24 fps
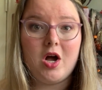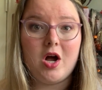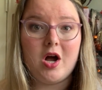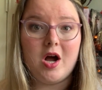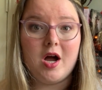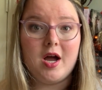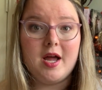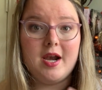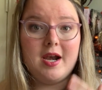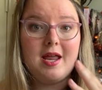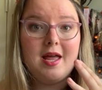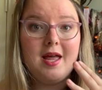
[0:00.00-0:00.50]

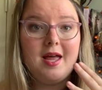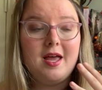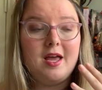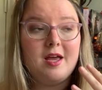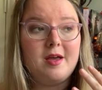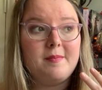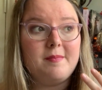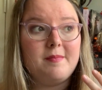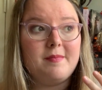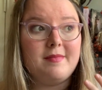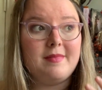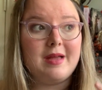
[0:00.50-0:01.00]
on
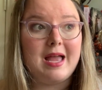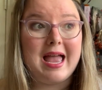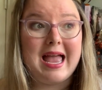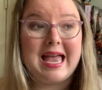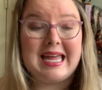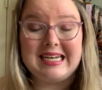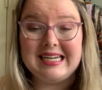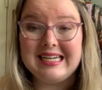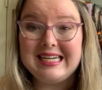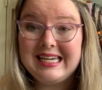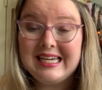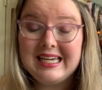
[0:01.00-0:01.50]

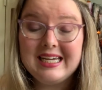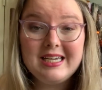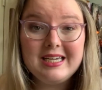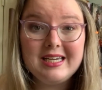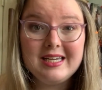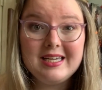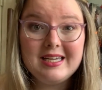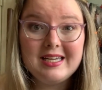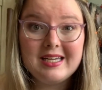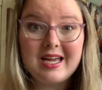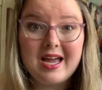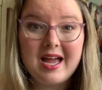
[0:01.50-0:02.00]
editing,
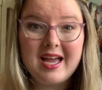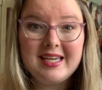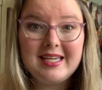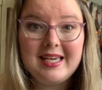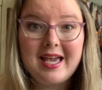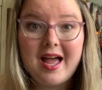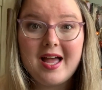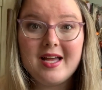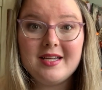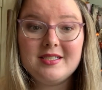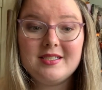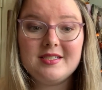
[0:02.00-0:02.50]
I
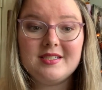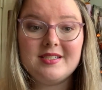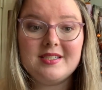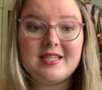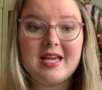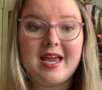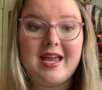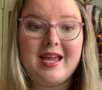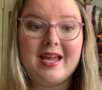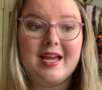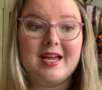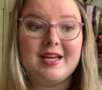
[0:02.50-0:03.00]
guess,
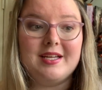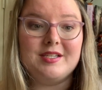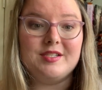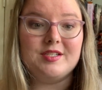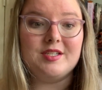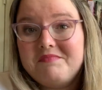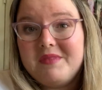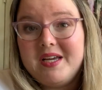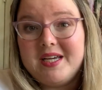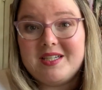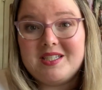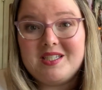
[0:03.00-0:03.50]
and
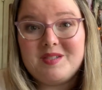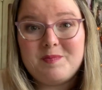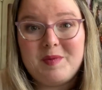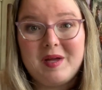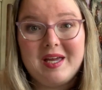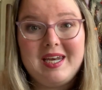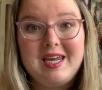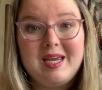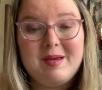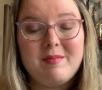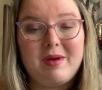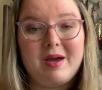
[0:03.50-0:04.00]

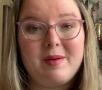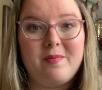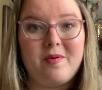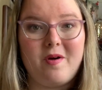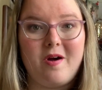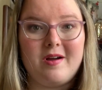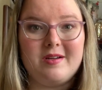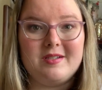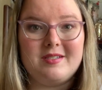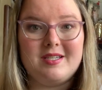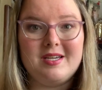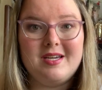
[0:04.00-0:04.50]
explaining my
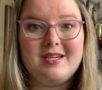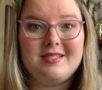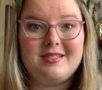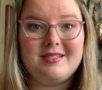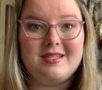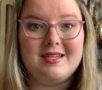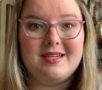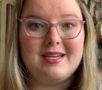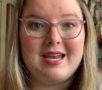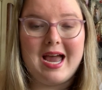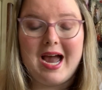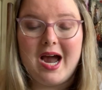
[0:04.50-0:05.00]
process
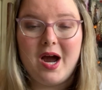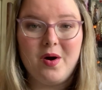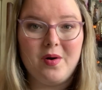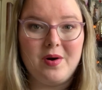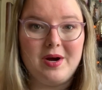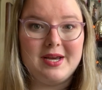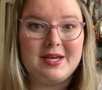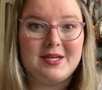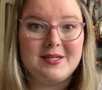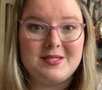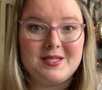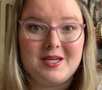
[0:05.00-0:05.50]
and how I
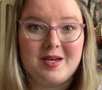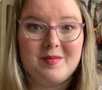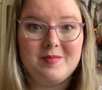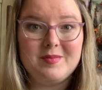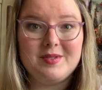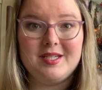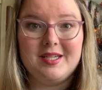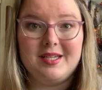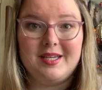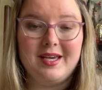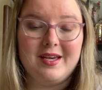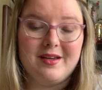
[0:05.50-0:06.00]
attempt
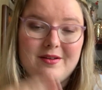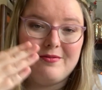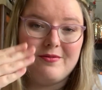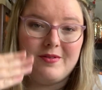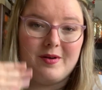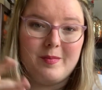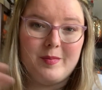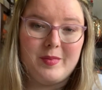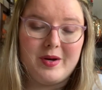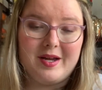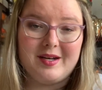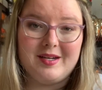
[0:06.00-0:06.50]
to get
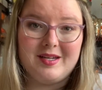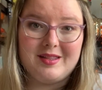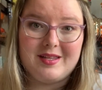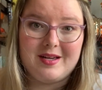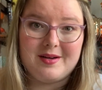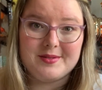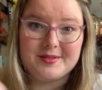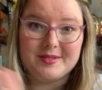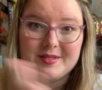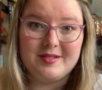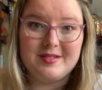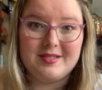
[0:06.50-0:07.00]
from
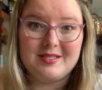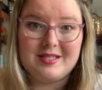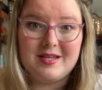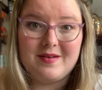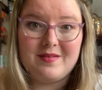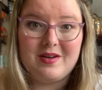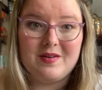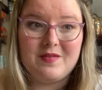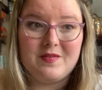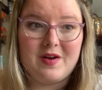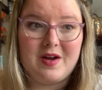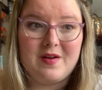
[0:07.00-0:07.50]
90,000 to
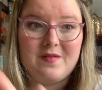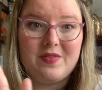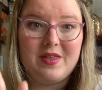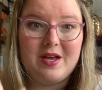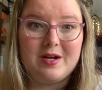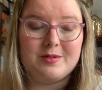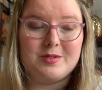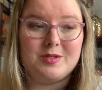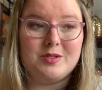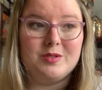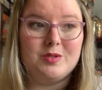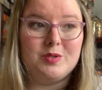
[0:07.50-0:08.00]

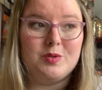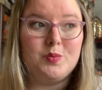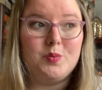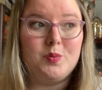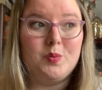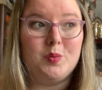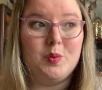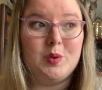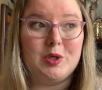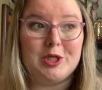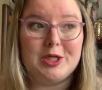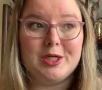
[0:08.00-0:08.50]
75,000
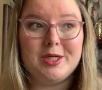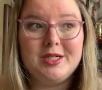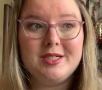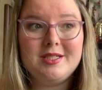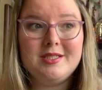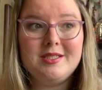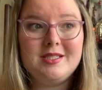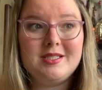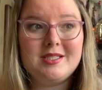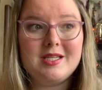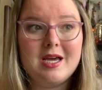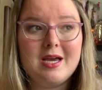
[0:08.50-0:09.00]

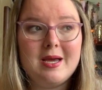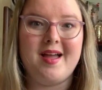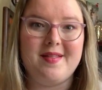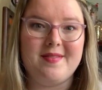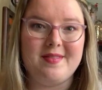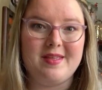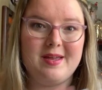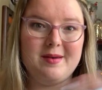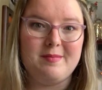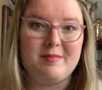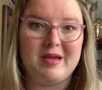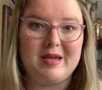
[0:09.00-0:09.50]
words. And
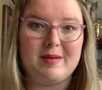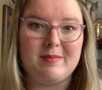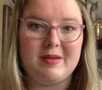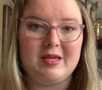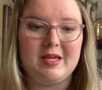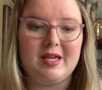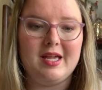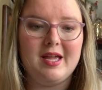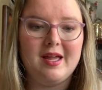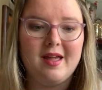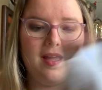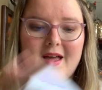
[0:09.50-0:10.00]
then
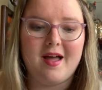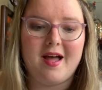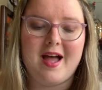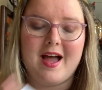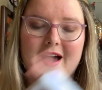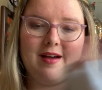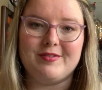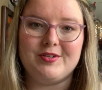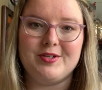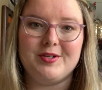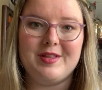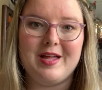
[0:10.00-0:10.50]
maybe
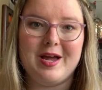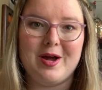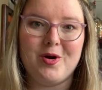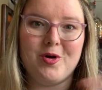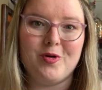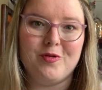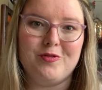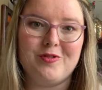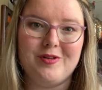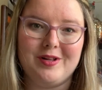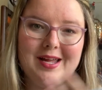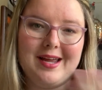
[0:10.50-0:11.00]
after that,
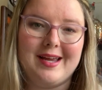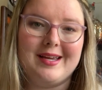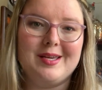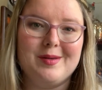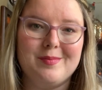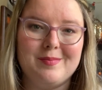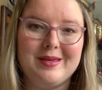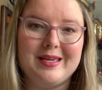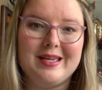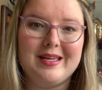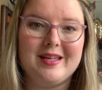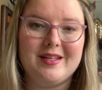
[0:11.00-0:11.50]
hopefully I can
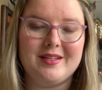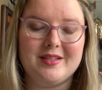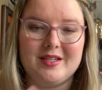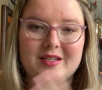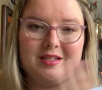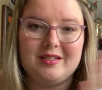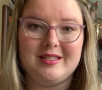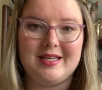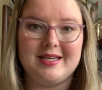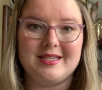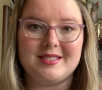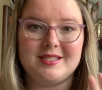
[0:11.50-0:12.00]
be a
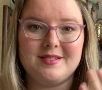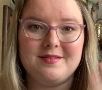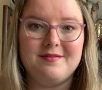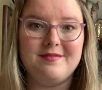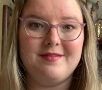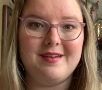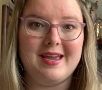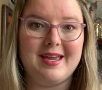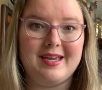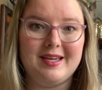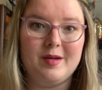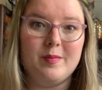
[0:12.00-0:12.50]
little less
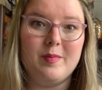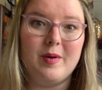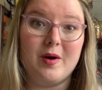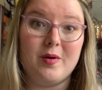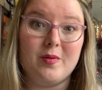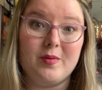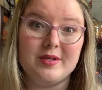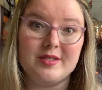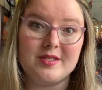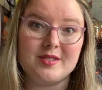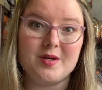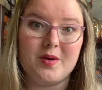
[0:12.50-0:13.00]
vague about
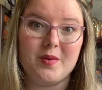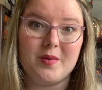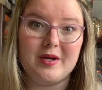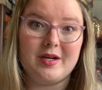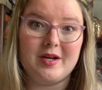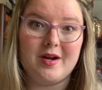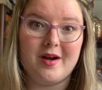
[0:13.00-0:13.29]
what's going